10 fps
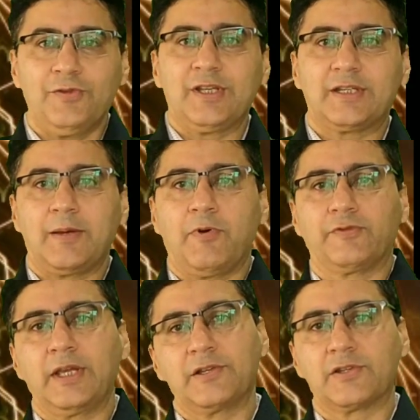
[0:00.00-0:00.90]
this type
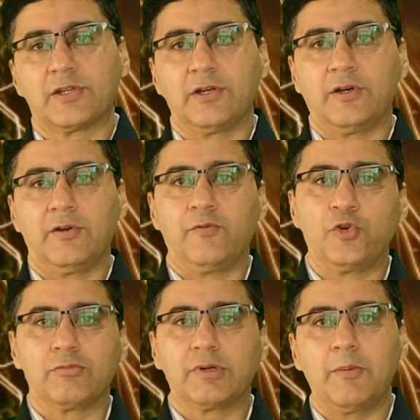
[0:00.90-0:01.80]
of things uh,
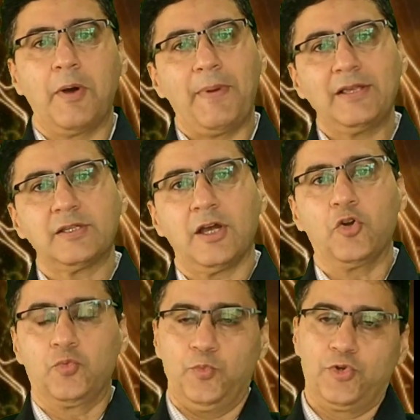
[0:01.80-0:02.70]
would come up as
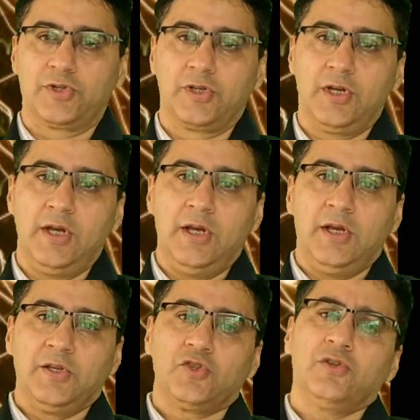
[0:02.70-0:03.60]
outputs.
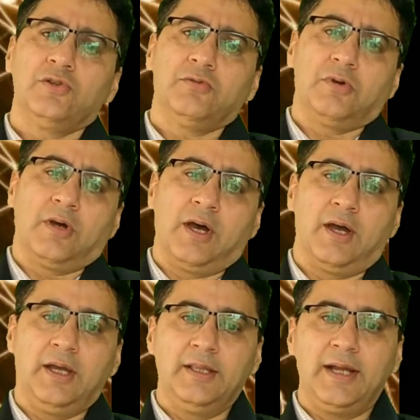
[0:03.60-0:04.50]
So
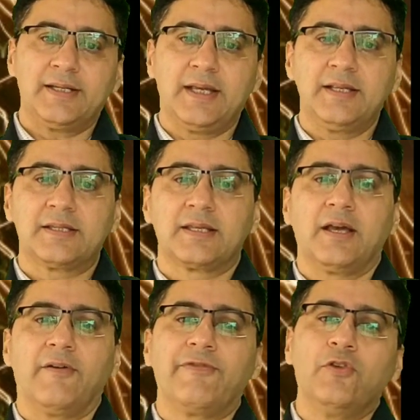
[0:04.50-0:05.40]
uh, in that sense,
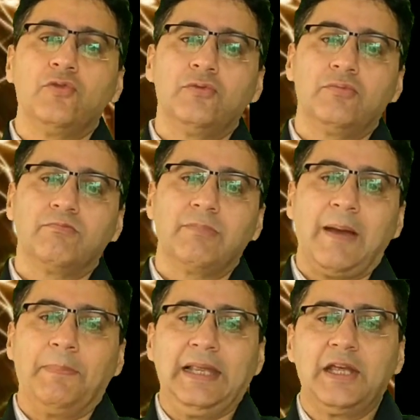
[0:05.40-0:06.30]
a few
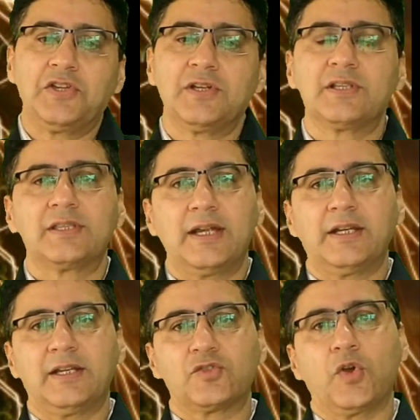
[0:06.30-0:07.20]
applications that
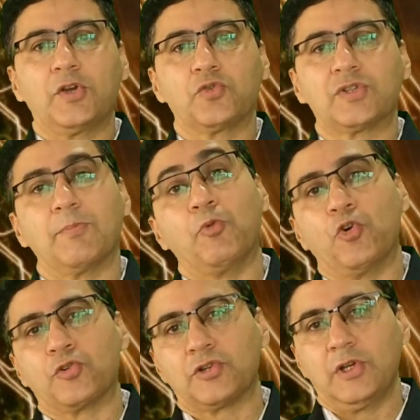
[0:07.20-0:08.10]
it is going to
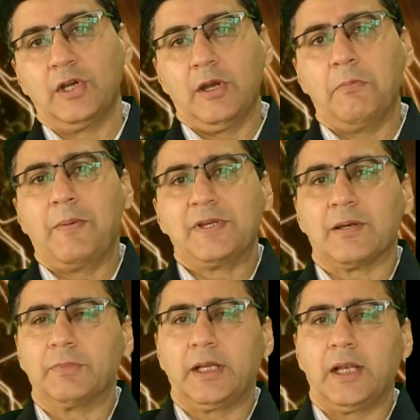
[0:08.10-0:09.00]
support may be
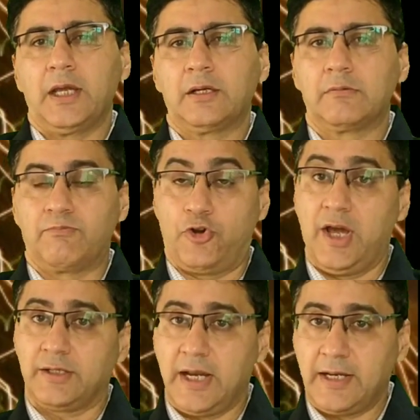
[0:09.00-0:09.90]
something like
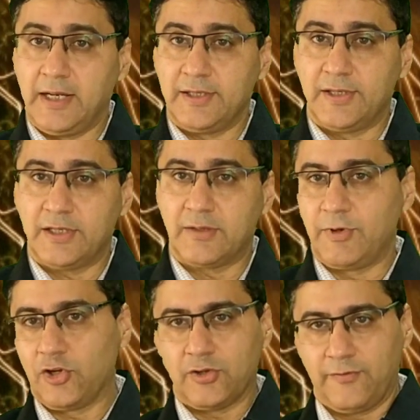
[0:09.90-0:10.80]
product analysis
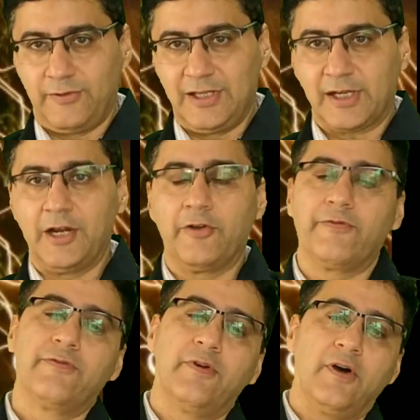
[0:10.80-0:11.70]
because of these kind of
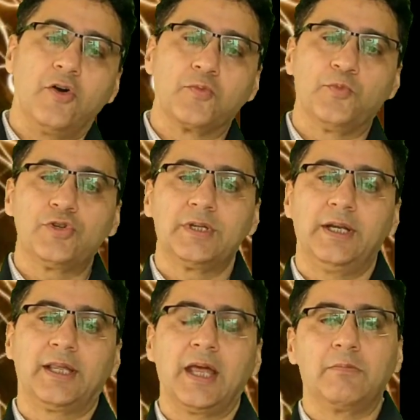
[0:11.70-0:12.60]
outputs.
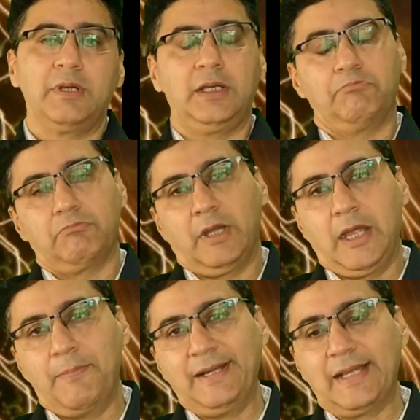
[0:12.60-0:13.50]
It can be
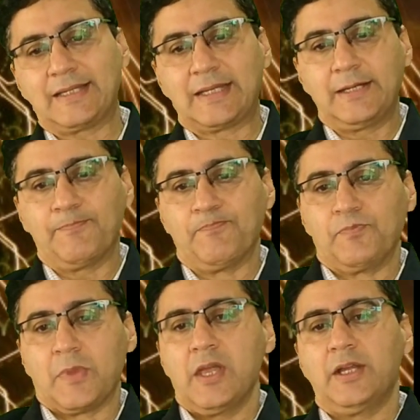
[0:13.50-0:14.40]
A-B testing,
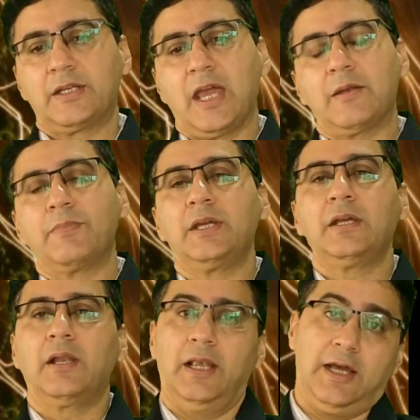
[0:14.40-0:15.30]
it can
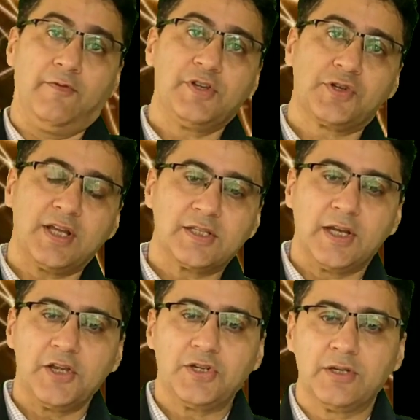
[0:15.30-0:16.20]
be language
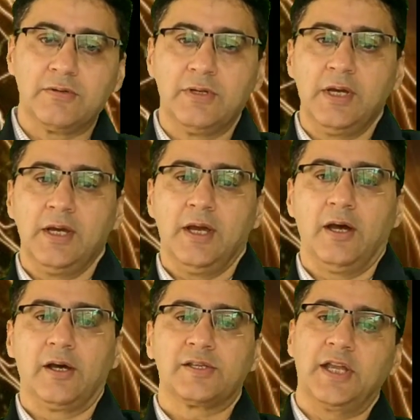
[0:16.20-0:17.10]
translation,
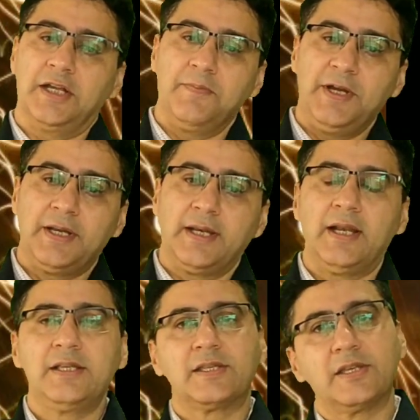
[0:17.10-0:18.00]
uh, sentiment
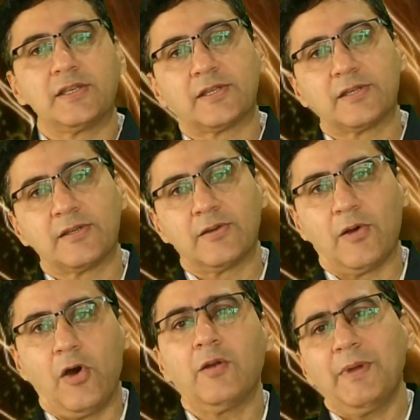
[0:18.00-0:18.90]
analysis,
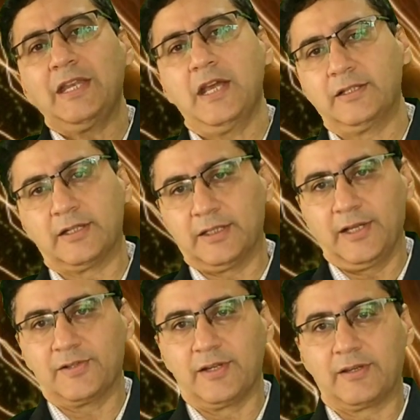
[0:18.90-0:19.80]
or many other
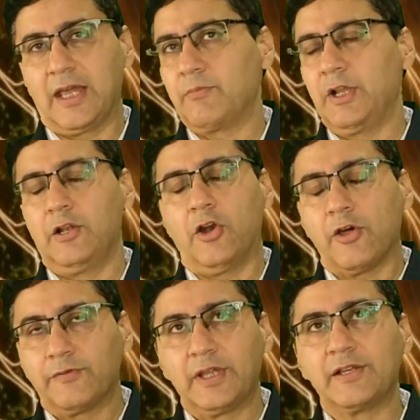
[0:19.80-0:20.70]
things. It can be a lot
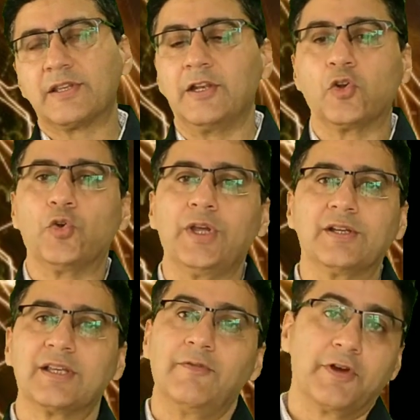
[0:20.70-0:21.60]
of things
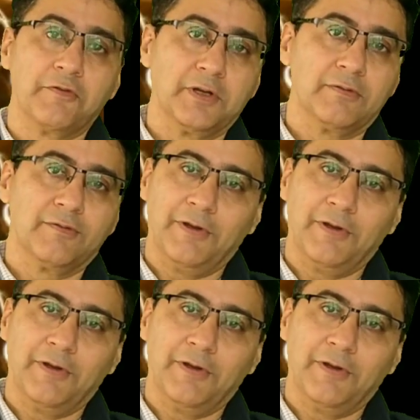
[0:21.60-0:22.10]
including self-driven